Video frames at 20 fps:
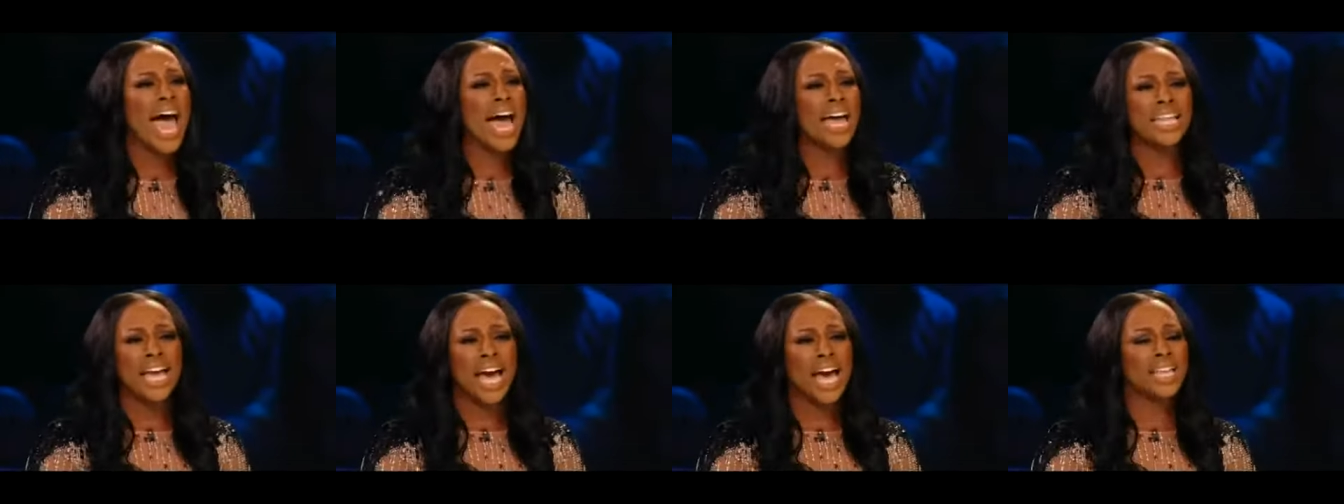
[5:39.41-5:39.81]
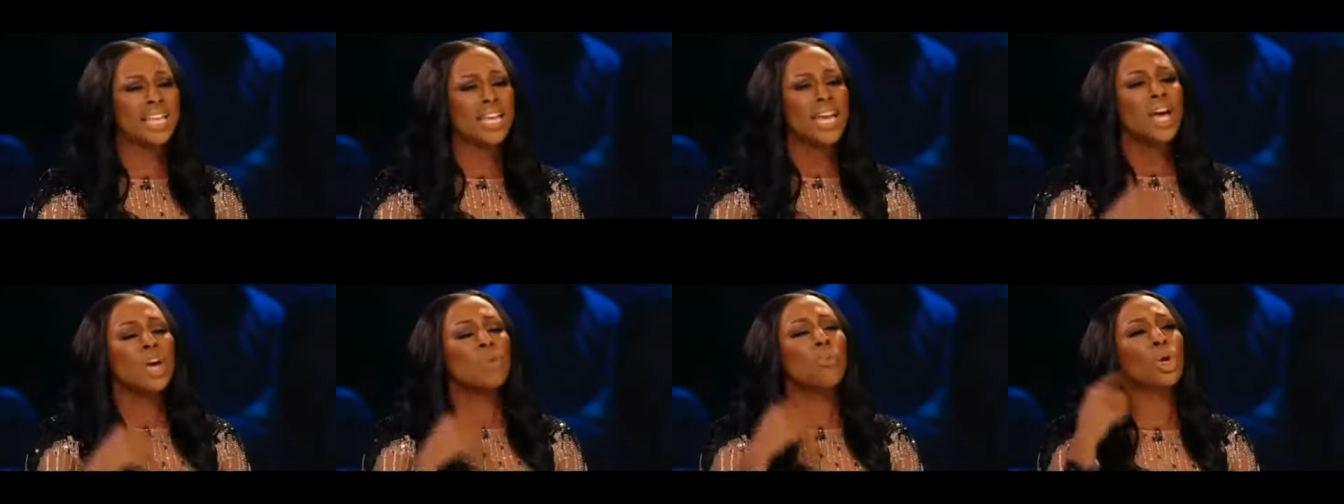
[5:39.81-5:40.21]
And,
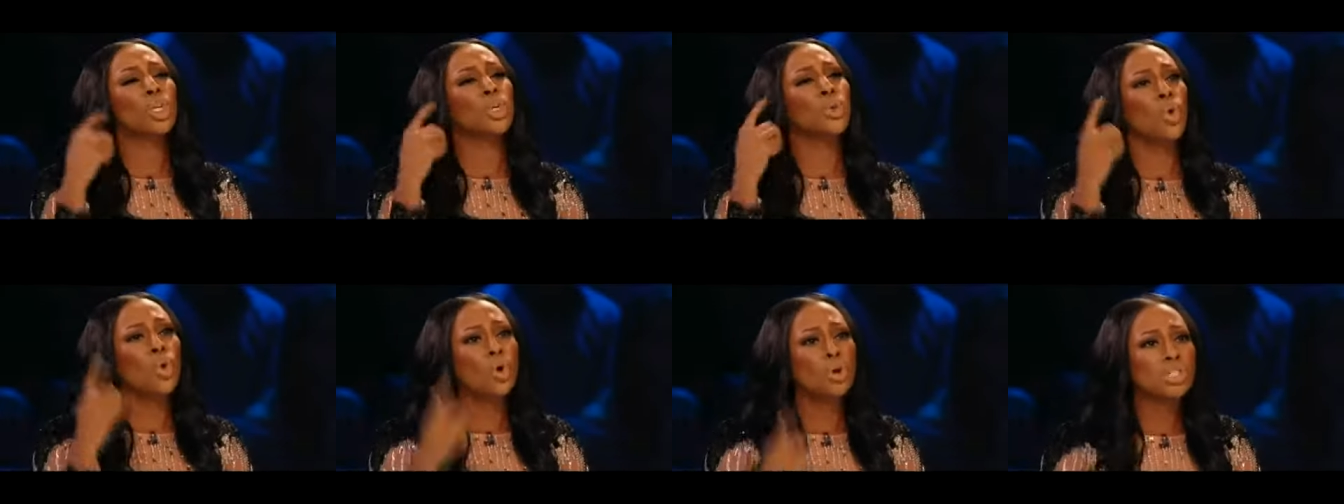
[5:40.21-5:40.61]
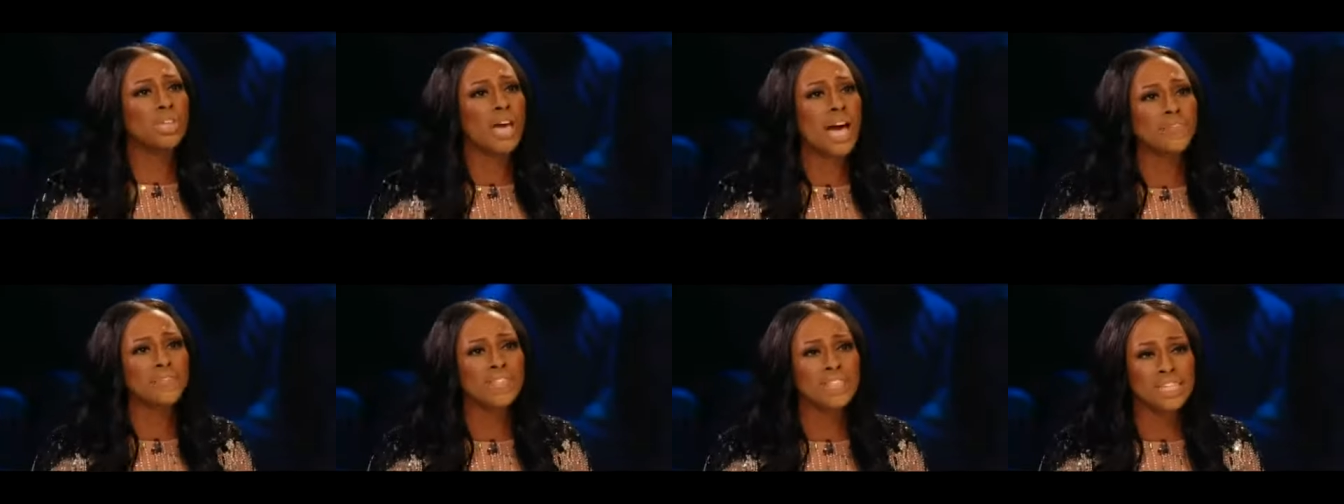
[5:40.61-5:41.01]
and
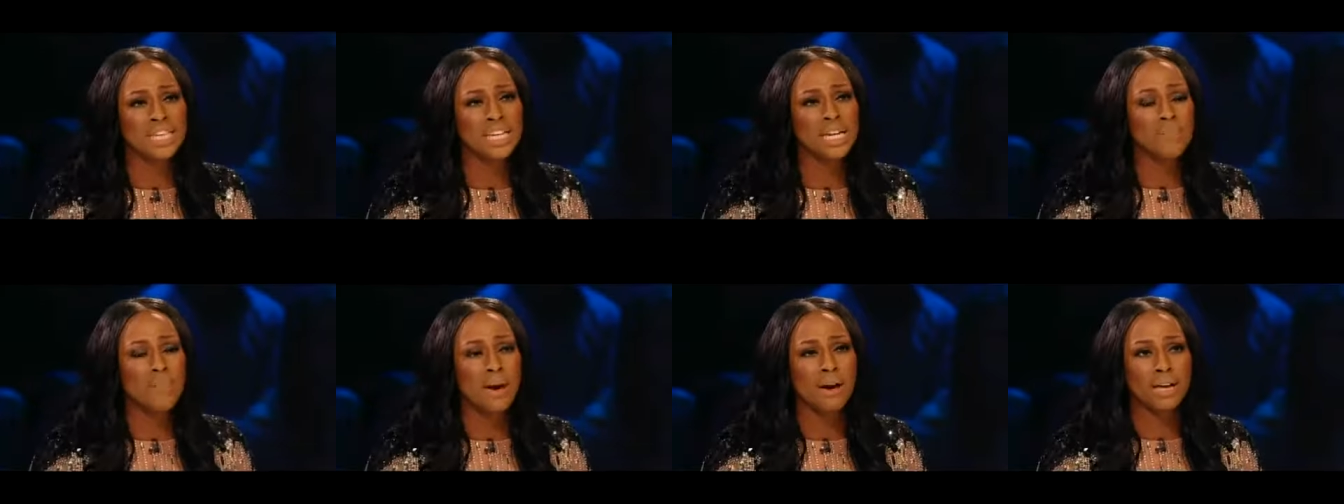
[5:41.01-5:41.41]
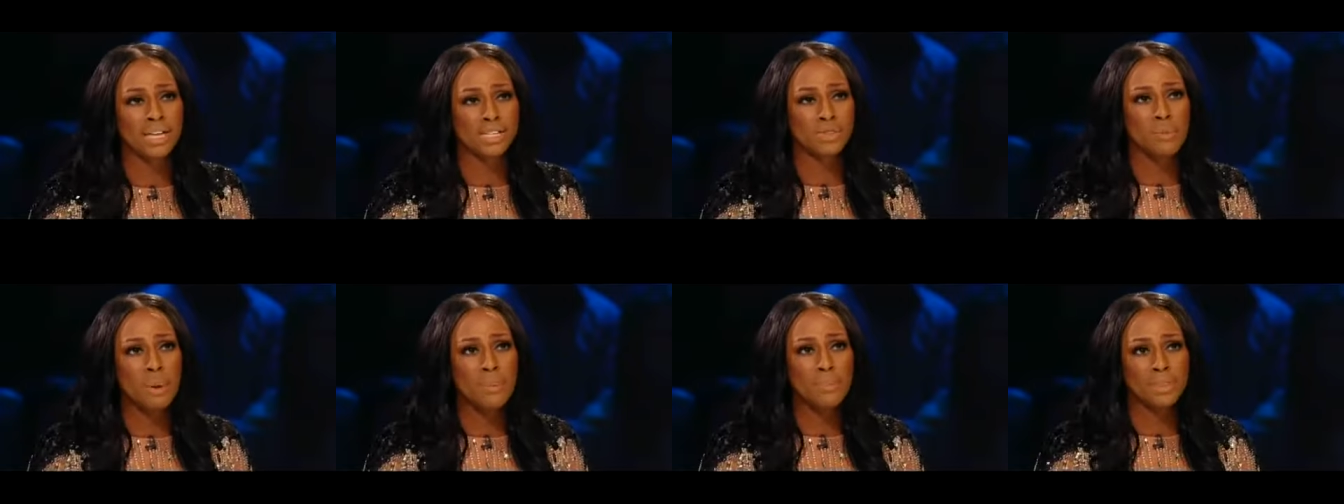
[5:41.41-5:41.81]
to think about
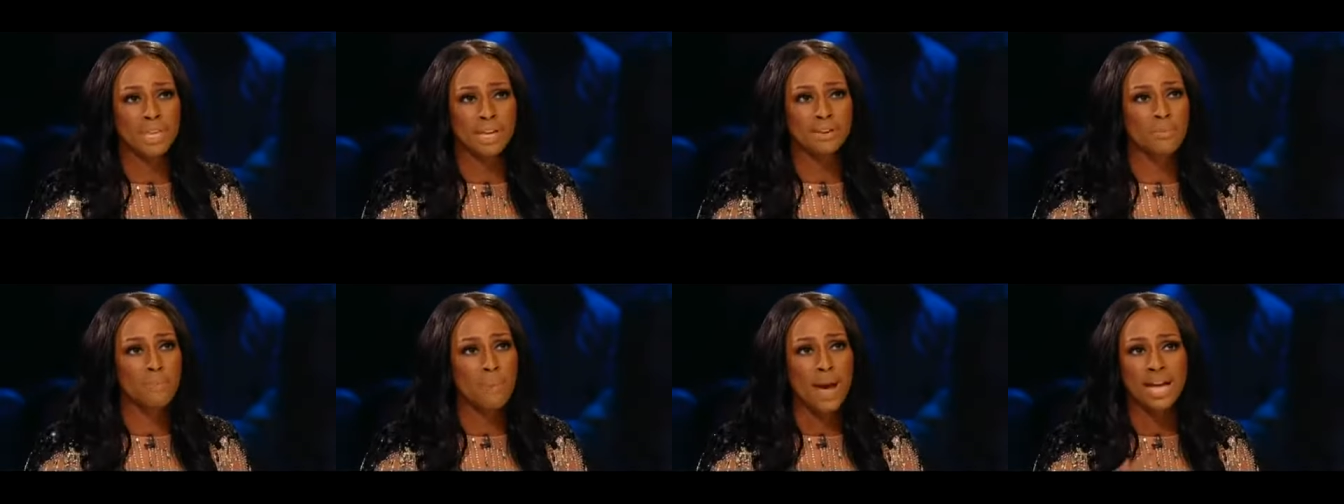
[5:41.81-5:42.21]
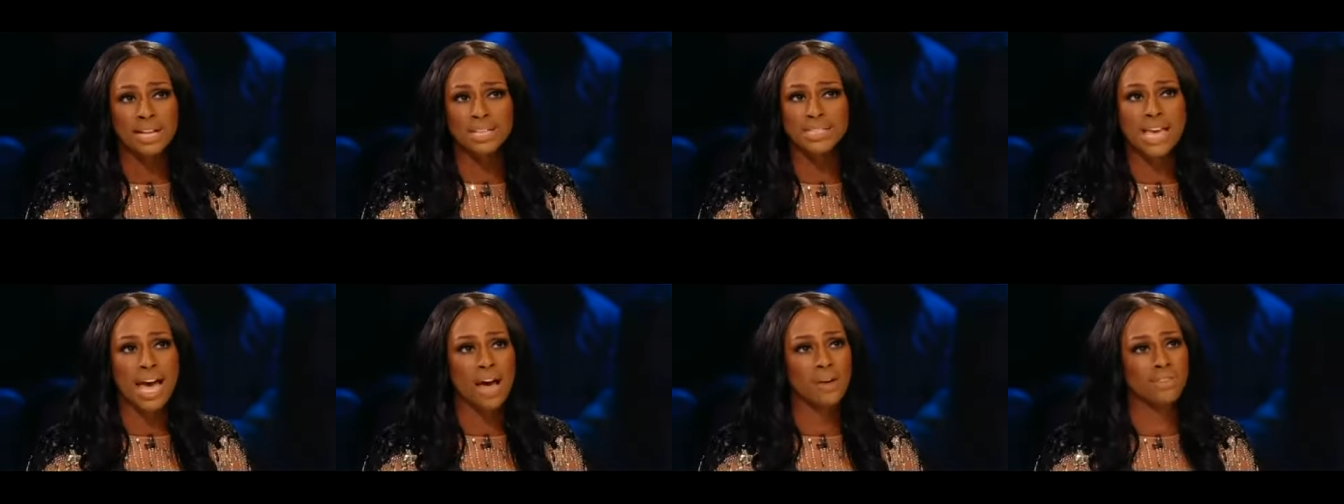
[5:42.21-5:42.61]
is, remember, there are
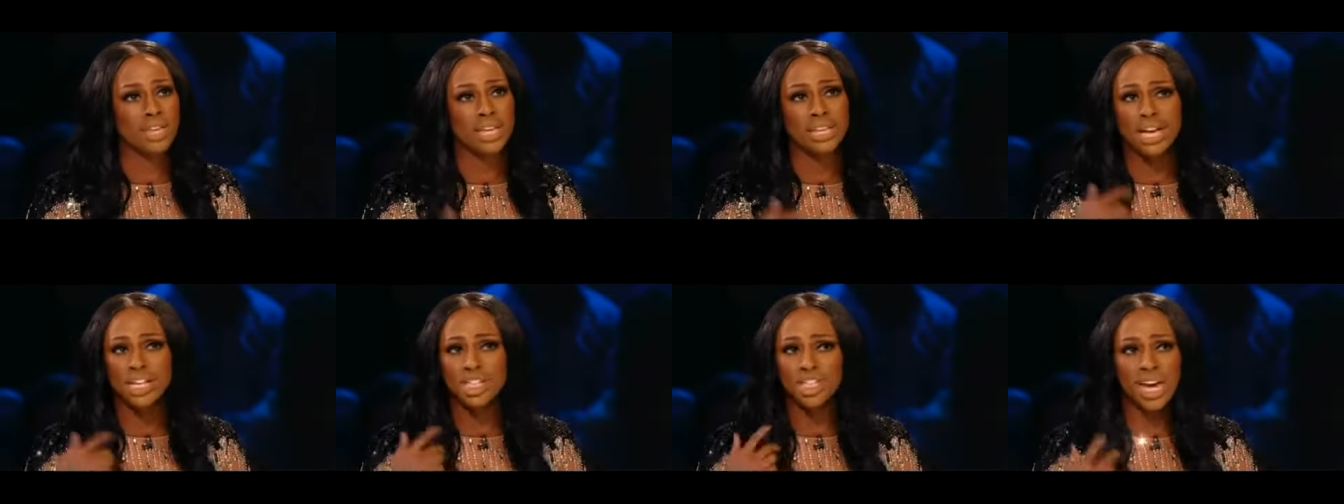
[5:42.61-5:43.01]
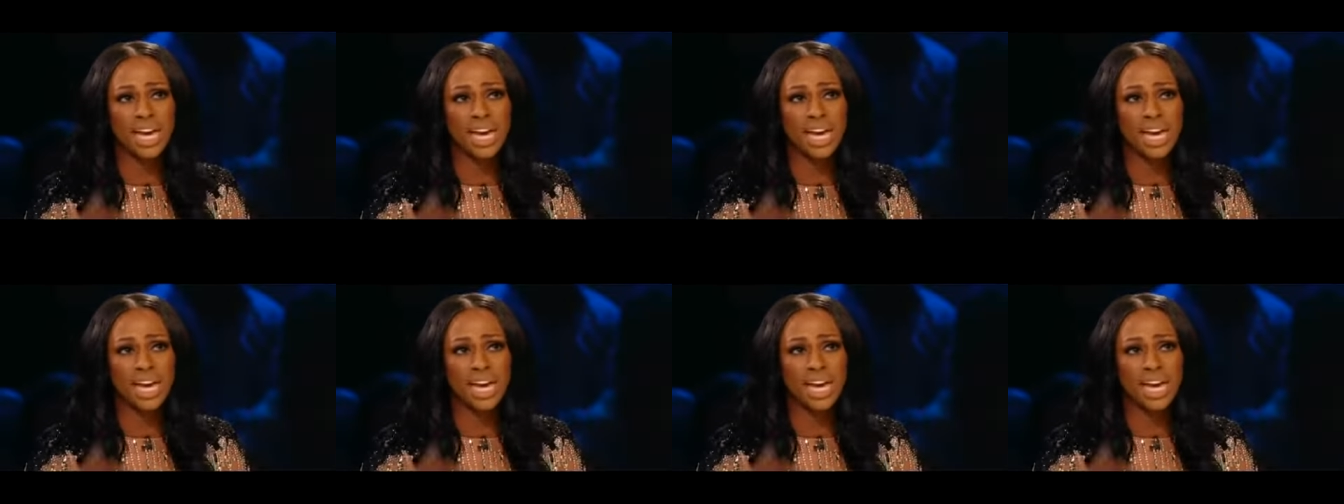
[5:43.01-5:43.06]
bands out there like